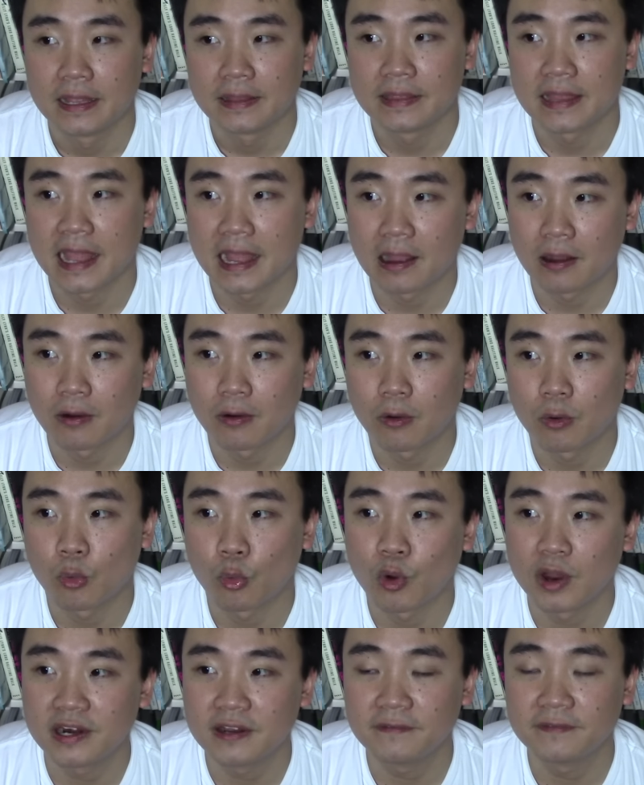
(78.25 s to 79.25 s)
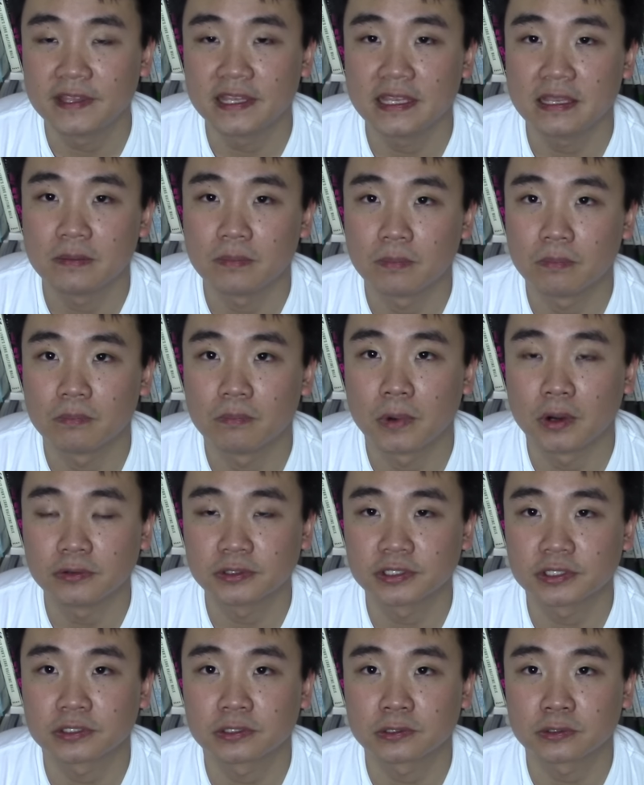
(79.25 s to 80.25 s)
Now, one of the
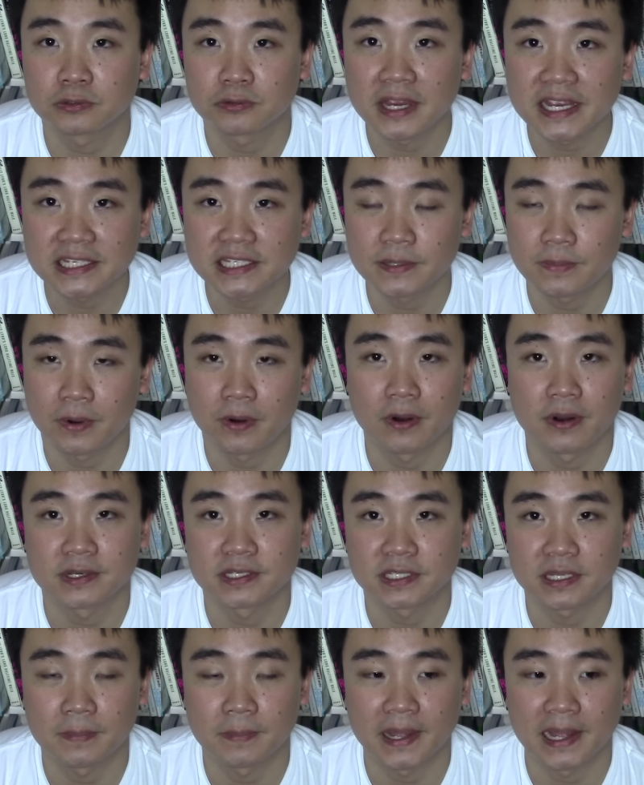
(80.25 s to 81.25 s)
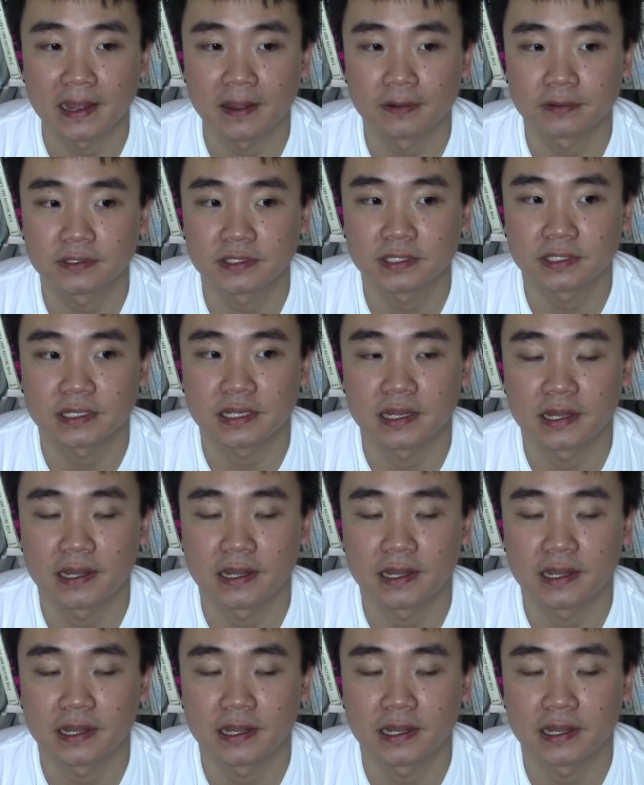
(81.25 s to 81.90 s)
most crazy parts about